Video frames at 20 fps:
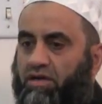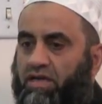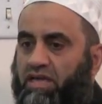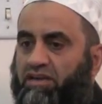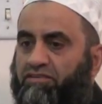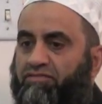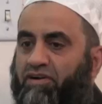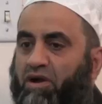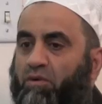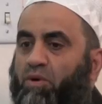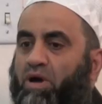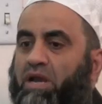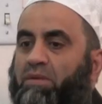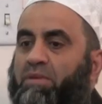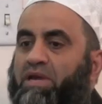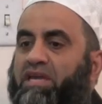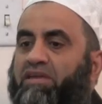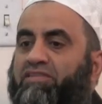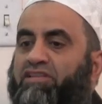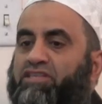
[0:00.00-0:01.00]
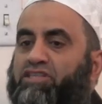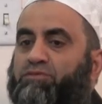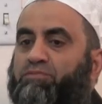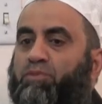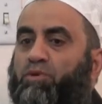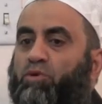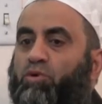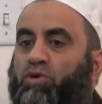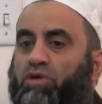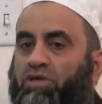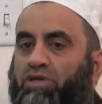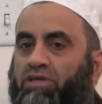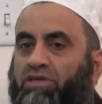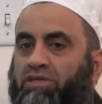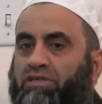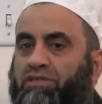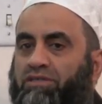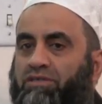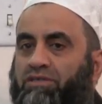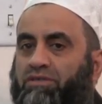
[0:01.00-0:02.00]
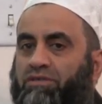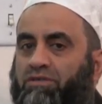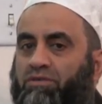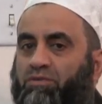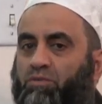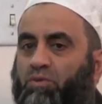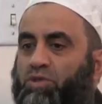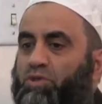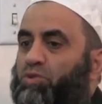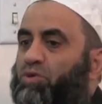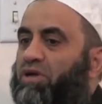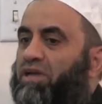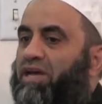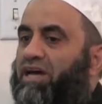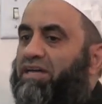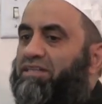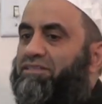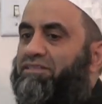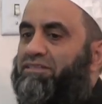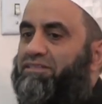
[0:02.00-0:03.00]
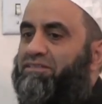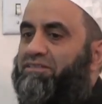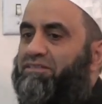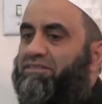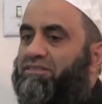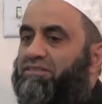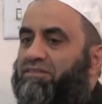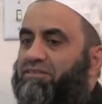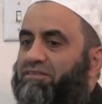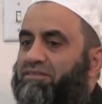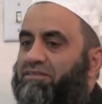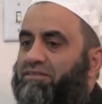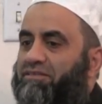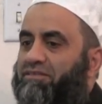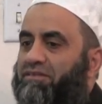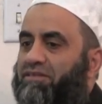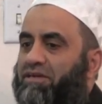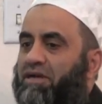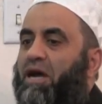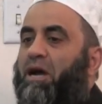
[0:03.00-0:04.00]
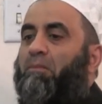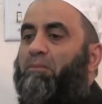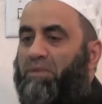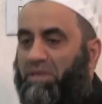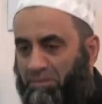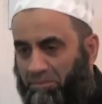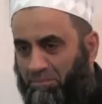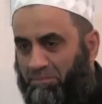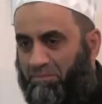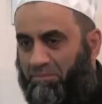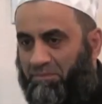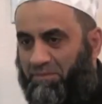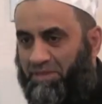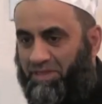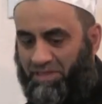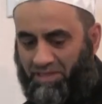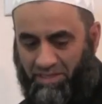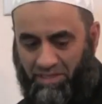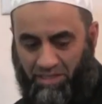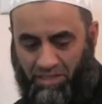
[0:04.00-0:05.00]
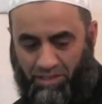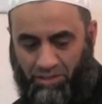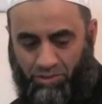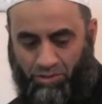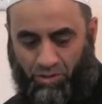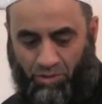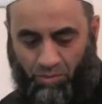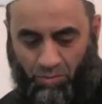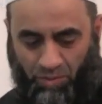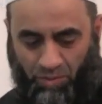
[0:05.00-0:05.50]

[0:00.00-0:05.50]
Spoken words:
If I want to make this plural, what do I add? A meme. So